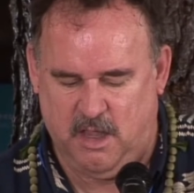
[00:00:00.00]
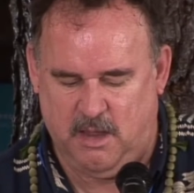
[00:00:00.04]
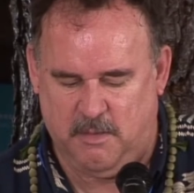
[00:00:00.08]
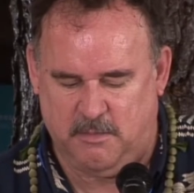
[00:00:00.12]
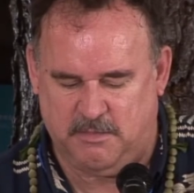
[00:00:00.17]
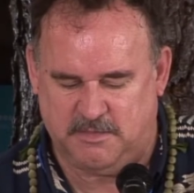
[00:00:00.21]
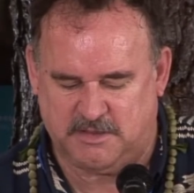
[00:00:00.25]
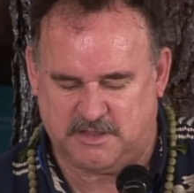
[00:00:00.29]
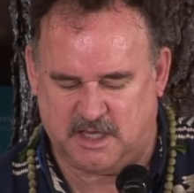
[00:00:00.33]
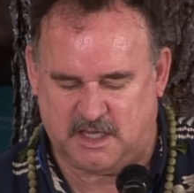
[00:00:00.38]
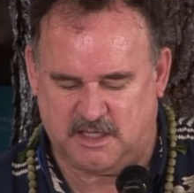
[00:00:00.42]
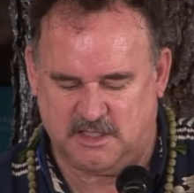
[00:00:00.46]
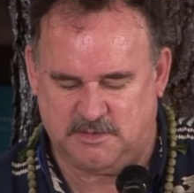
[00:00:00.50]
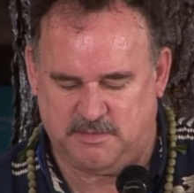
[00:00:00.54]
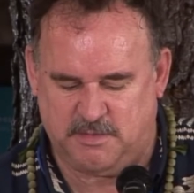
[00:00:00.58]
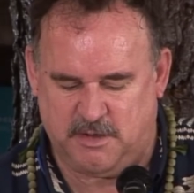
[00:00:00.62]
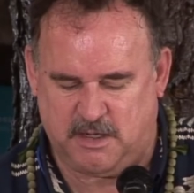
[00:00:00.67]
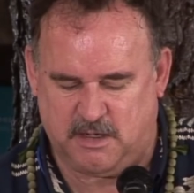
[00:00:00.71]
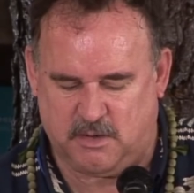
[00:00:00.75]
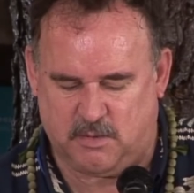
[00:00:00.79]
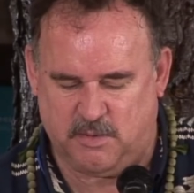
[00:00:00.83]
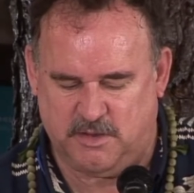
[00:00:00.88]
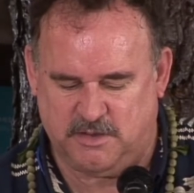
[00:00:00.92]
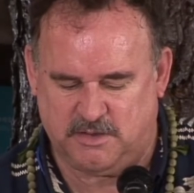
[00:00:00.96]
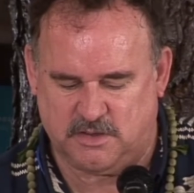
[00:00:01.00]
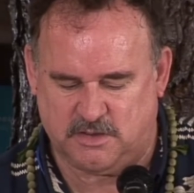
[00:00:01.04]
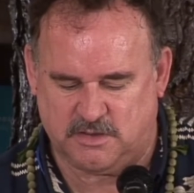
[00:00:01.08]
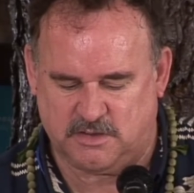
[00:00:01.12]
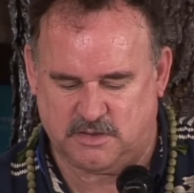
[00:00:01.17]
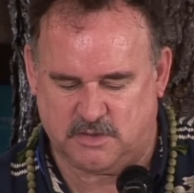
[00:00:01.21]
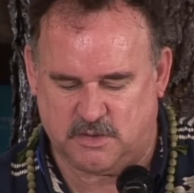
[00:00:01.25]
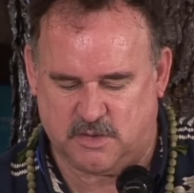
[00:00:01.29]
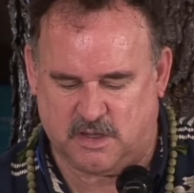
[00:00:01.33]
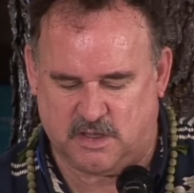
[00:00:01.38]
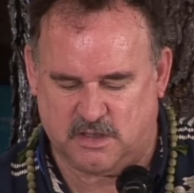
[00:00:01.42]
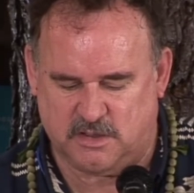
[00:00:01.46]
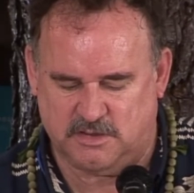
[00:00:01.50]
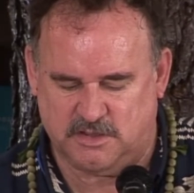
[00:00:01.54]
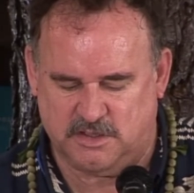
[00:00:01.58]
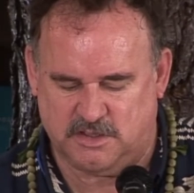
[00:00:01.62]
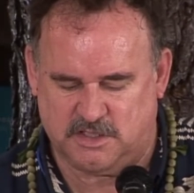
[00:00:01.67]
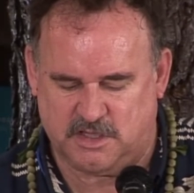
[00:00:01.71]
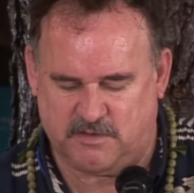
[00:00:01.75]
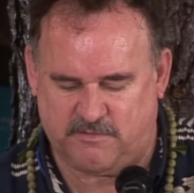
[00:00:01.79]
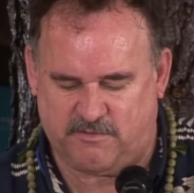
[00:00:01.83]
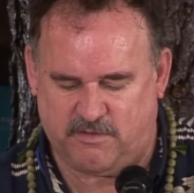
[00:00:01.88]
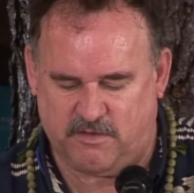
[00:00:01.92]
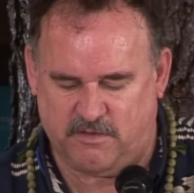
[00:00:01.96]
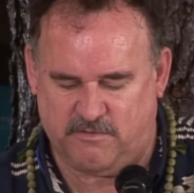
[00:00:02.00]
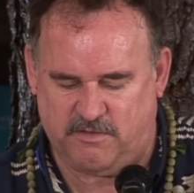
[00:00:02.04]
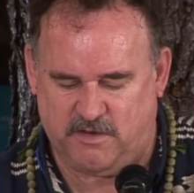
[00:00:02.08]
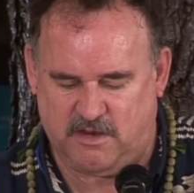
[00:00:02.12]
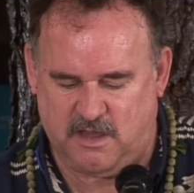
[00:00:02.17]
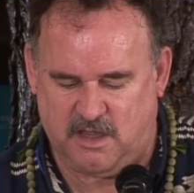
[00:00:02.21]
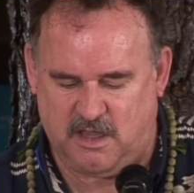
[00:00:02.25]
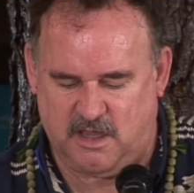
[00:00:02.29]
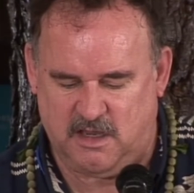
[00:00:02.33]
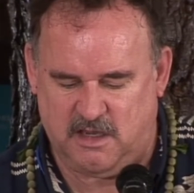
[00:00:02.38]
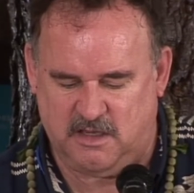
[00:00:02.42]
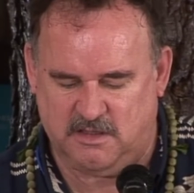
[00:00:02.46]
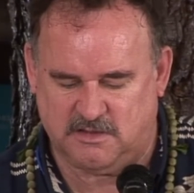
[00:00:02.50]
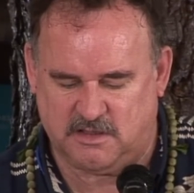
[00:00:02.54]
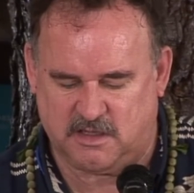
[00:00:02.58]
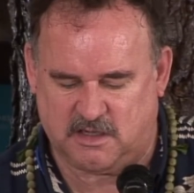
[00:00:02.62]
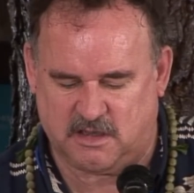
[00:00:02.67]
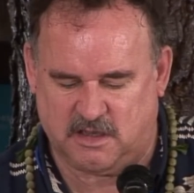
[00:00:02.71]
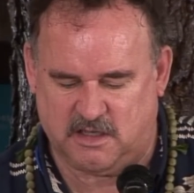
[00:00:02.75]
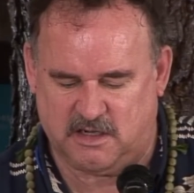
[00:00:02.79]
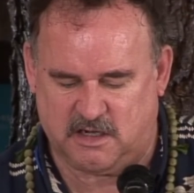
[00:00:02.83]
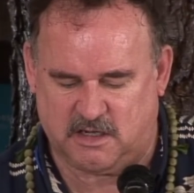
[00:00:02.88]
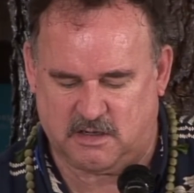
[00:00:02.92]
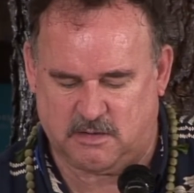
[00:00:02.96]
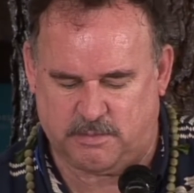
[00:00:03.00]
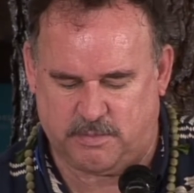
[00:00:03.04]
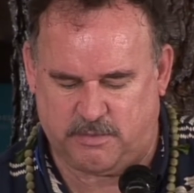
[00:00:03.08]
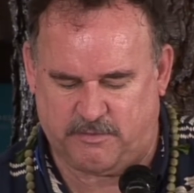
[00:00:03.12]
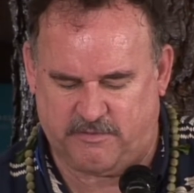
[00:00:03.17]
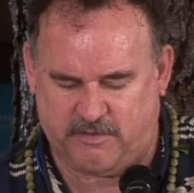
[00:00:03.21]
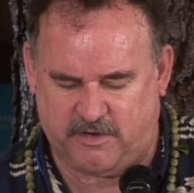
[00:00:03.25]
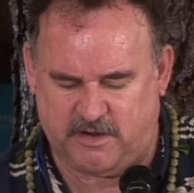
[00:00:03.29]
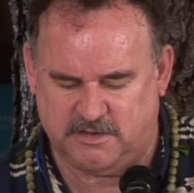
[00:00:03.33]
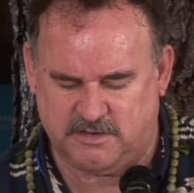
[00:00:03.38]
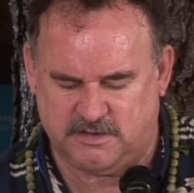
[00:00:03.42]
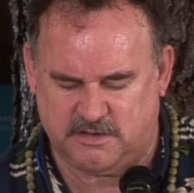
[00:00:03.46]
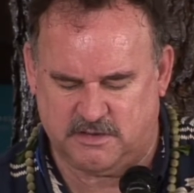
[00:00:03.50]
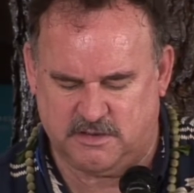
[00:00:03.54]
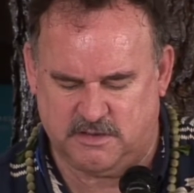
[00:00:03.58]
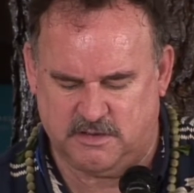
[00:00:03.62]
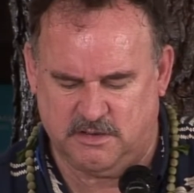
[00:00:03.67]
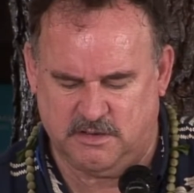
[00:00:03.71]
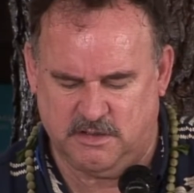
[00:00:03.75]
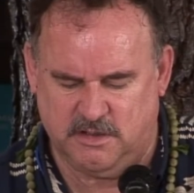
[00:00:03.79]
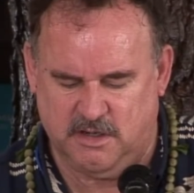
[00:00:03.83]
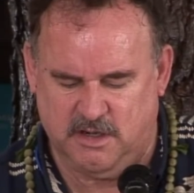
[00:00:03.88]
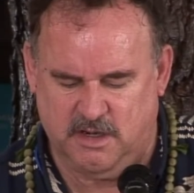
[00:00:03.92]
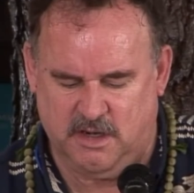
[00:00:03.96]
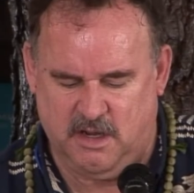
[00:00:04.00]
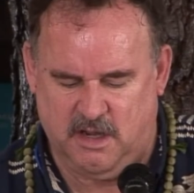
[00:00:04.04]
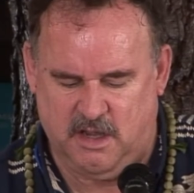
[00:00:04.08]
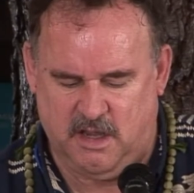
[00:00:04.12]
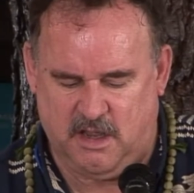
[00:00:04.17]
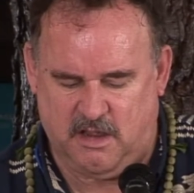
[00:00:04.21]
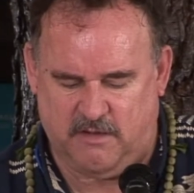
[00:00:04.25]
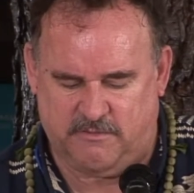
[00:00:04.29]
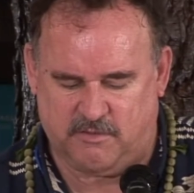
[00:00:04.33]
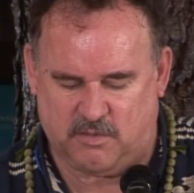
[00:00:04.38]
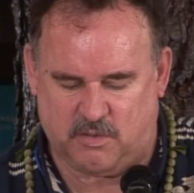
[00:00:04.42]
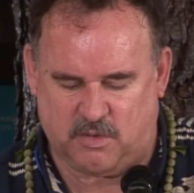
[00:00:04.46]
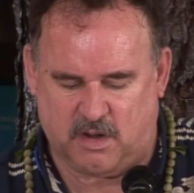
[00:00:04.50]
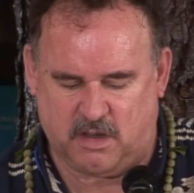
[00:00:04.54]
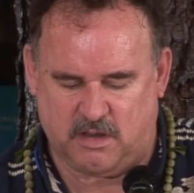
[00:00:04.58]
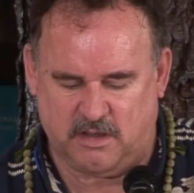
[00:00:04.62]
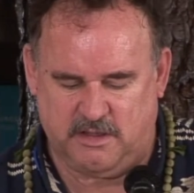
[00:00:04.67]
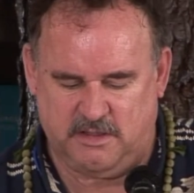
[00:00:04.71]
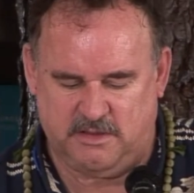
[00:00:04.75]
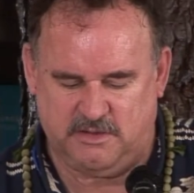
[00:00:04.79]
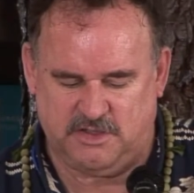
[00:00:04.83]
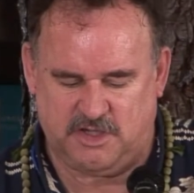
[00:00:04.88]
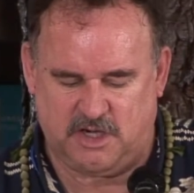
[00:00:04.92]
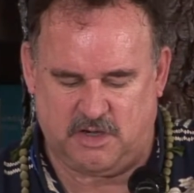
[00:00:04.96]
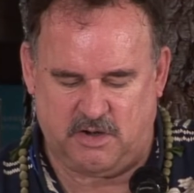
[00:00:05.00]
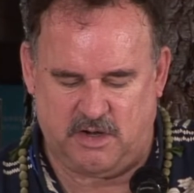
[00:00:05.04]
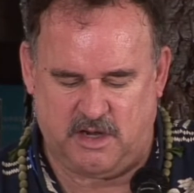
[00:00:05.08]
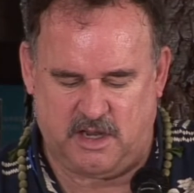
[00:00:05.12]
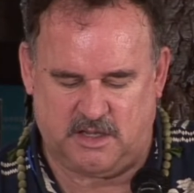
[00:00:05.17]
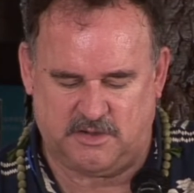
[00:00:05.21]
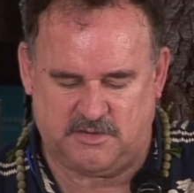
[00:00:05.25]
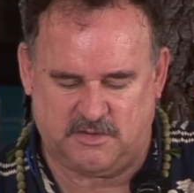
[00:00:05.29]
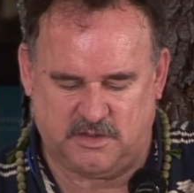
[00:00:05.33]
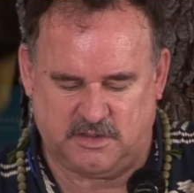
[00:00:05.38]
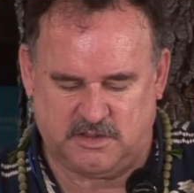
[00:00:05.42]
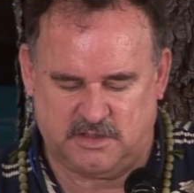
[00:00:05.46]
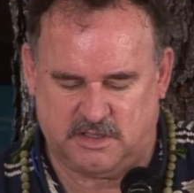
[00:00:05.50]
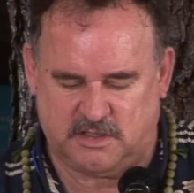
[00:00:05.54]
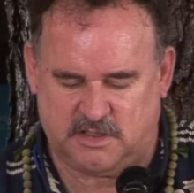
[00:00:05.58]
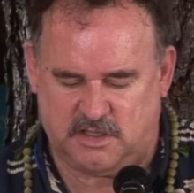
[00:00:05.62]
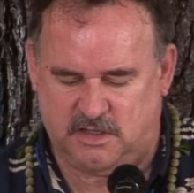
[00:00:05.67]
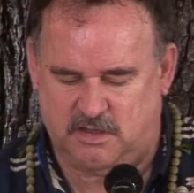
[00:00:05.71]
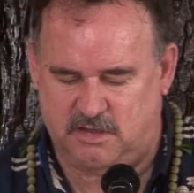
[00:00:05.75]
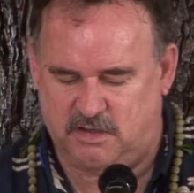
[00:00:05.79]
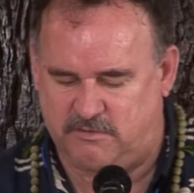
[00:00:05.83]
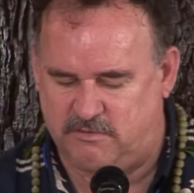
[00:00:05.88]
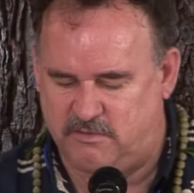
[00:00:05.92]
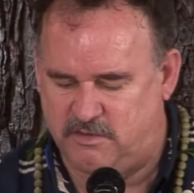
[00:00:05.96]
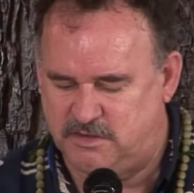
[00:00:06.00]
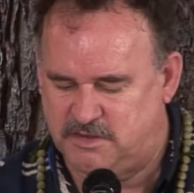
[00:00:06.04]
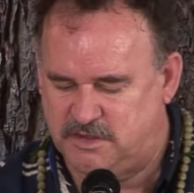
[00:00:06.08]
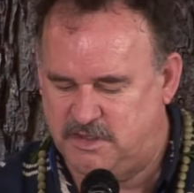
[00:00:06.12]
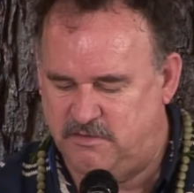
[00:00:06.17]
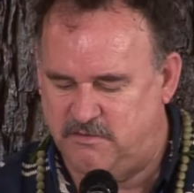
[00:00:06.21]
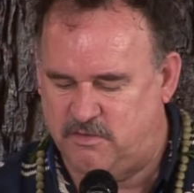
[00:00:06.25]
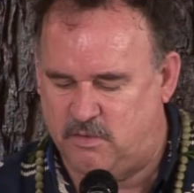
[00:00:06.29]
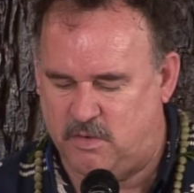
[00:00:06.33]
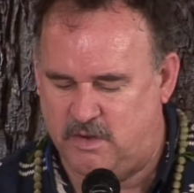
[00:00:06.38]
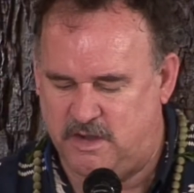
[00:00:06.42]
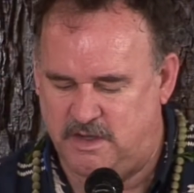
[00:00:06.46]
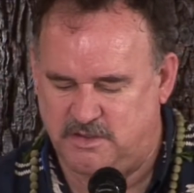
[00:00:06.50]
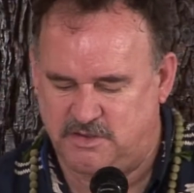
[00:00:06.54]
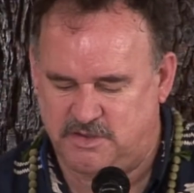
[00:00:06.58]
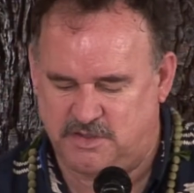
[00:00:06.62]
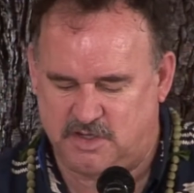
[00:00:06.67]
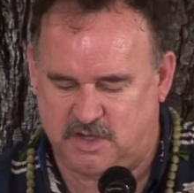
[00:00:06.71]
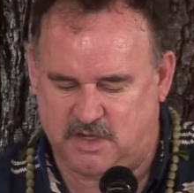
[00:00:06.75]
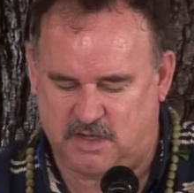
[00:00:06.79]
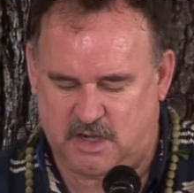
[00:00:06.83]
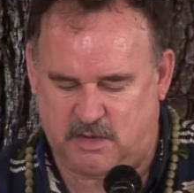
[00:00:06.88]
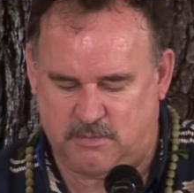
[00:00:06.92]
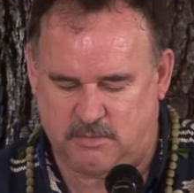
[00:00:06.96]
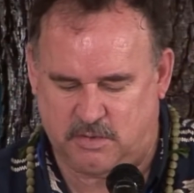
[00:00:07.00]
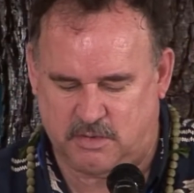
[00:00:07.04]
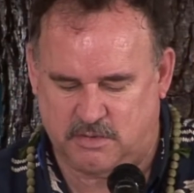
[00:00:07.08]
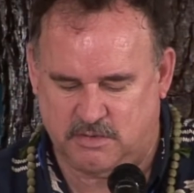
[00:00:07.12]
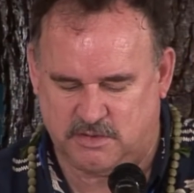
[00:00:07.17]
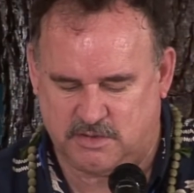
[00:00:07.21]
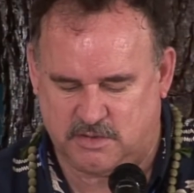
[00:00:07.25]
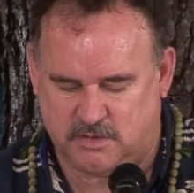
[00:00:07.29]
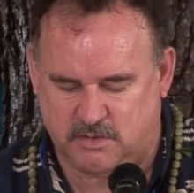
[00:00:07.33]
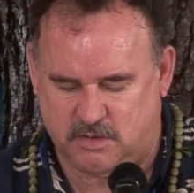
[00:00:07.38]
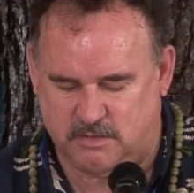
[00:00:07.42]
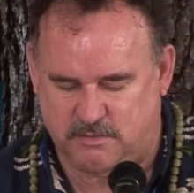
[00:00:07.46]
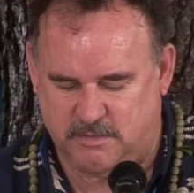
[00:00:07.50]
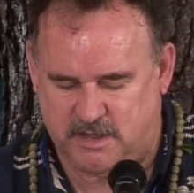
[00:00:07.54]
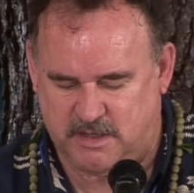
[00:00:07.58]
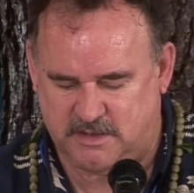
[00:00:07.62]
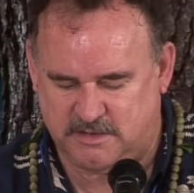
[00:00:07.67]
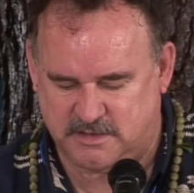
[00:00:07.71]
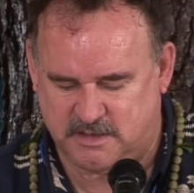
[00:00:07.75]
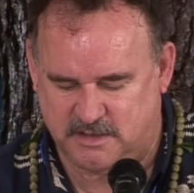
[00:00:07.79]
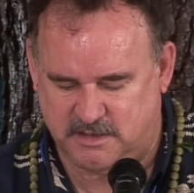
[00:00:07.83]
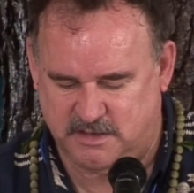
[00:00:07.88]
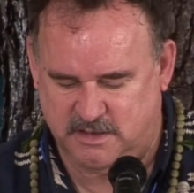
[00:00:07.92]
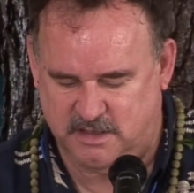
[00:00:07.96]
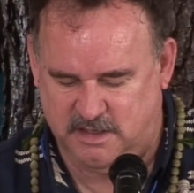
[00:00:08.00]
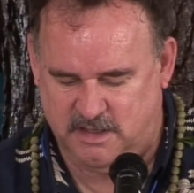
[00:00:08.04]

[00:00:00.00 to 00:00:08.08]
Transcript: Besides being a research neurologist for the VA, he's a clinical professor of neurology and geriatrics at the University of Hawaii's John A. Burns School of Medicine.